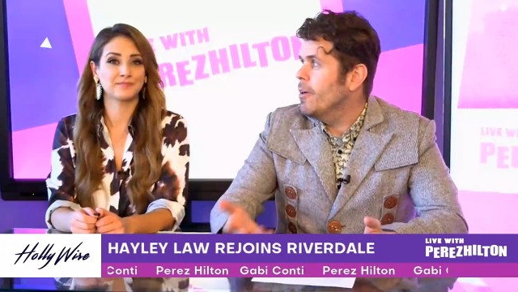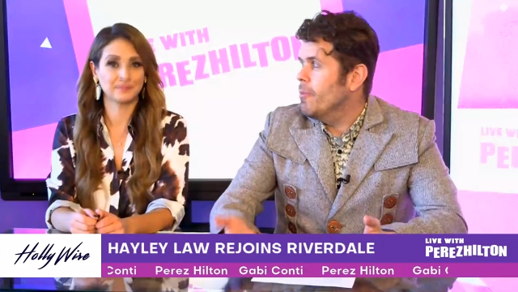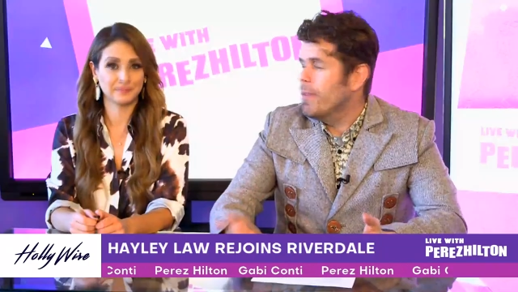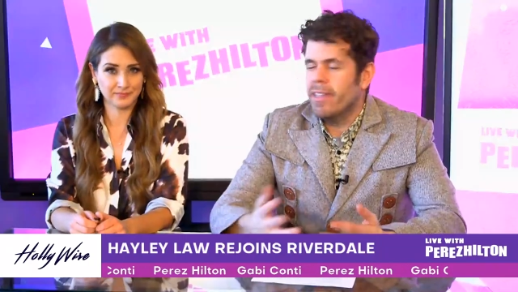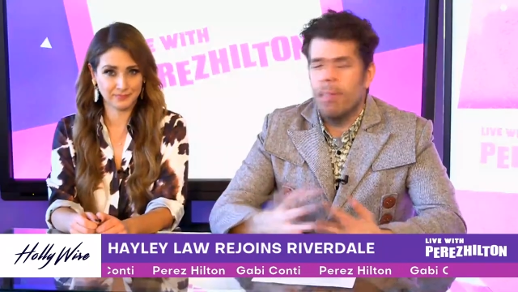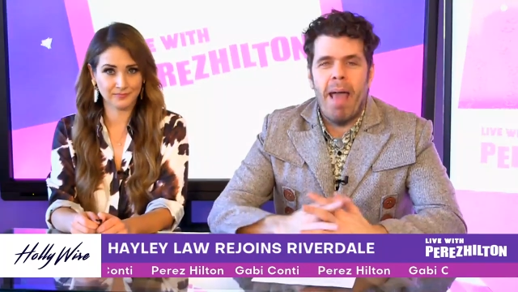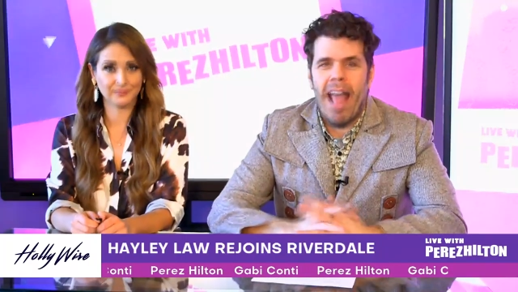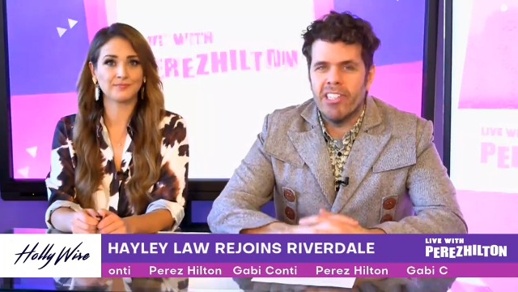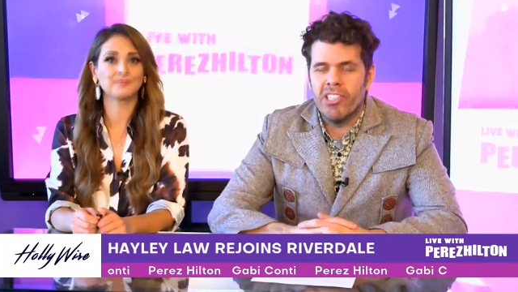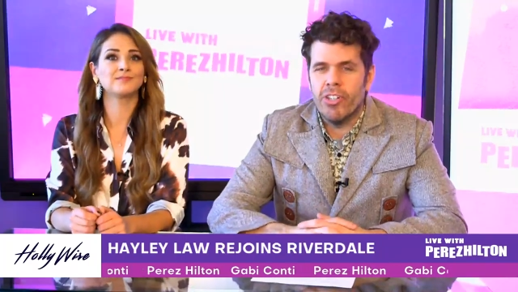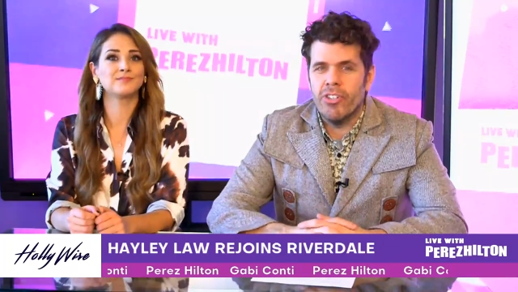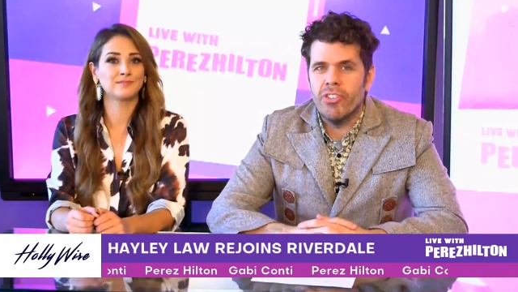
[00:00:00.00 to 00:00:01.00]
Speaker 1: Mm -hmm. When The
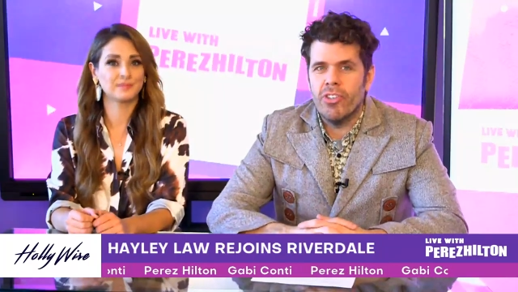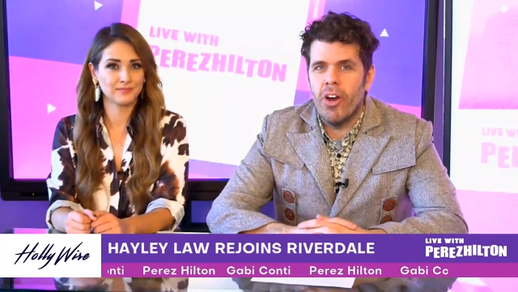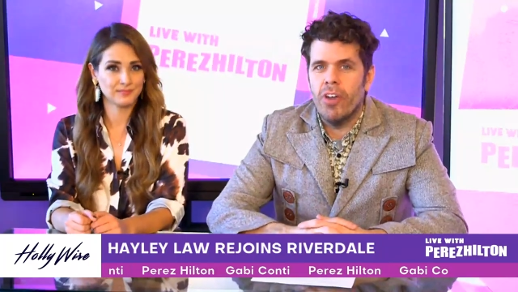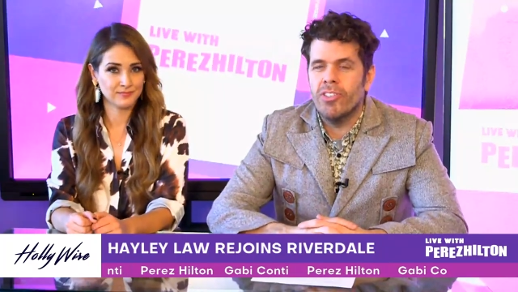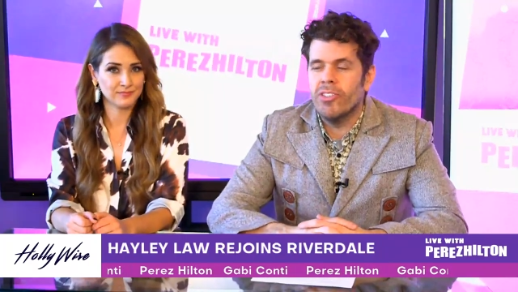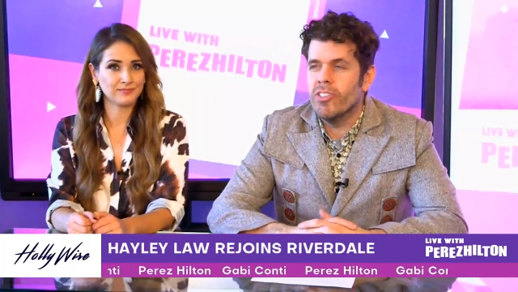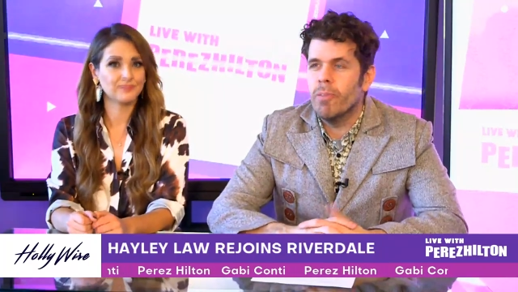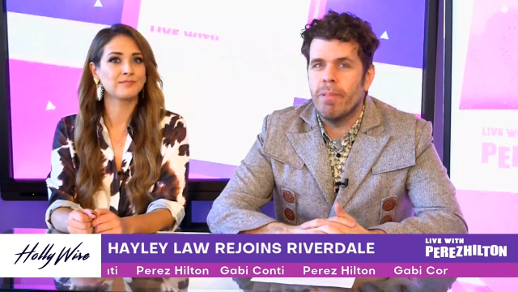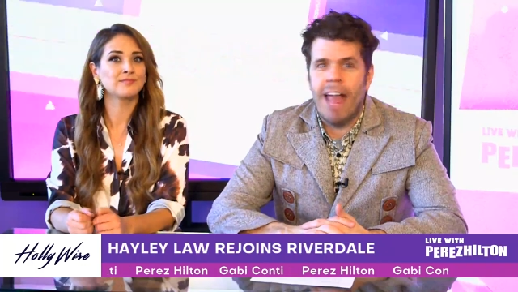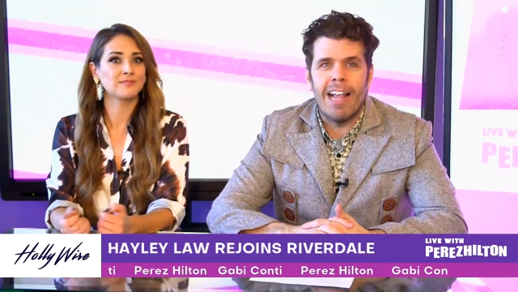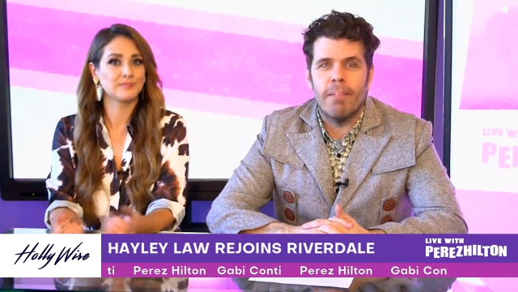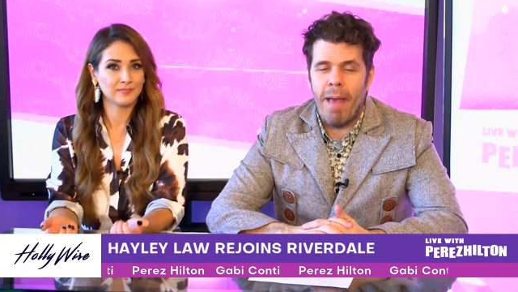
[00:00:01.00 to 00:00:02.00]
Bachelor starts, there's a
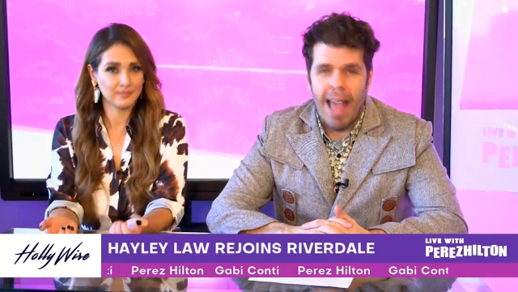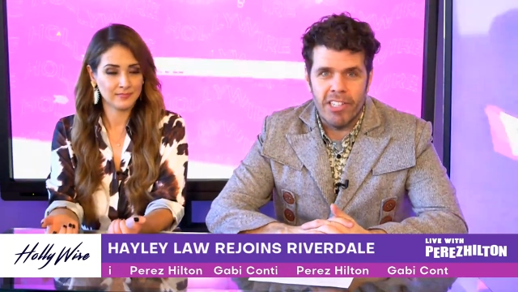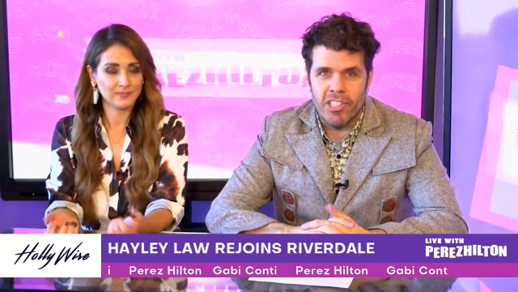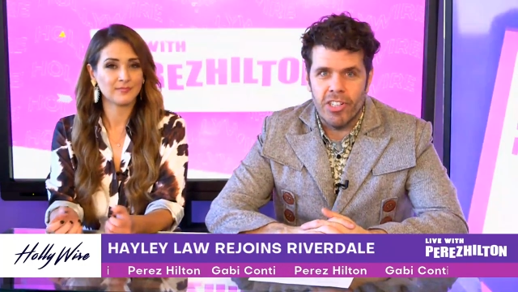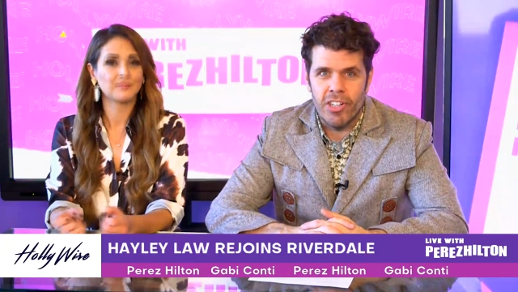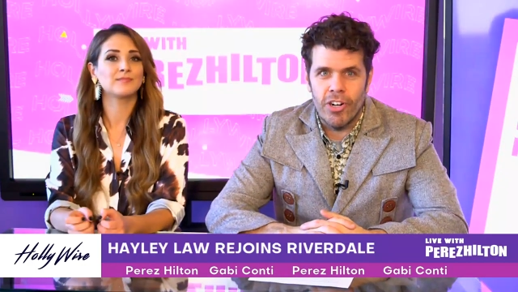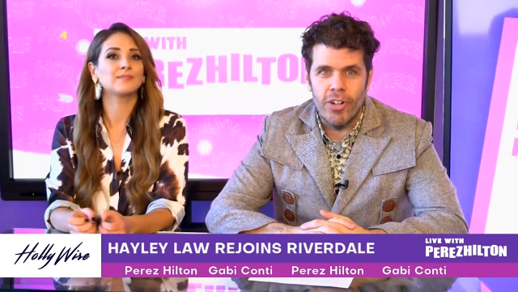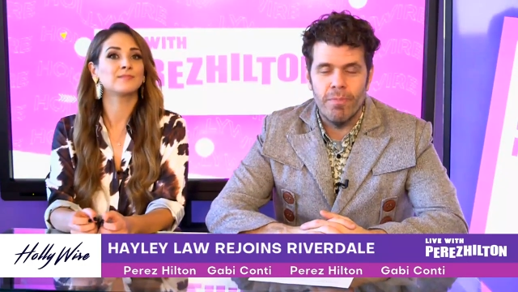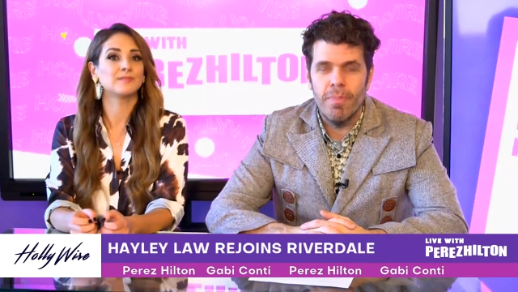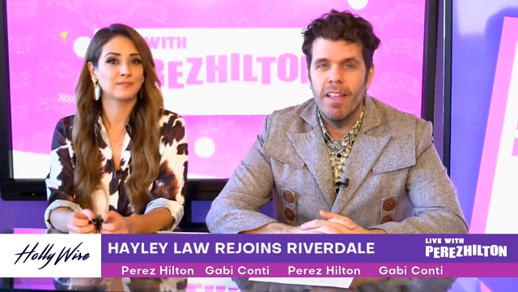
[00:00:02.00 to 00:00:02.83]
black bachelor.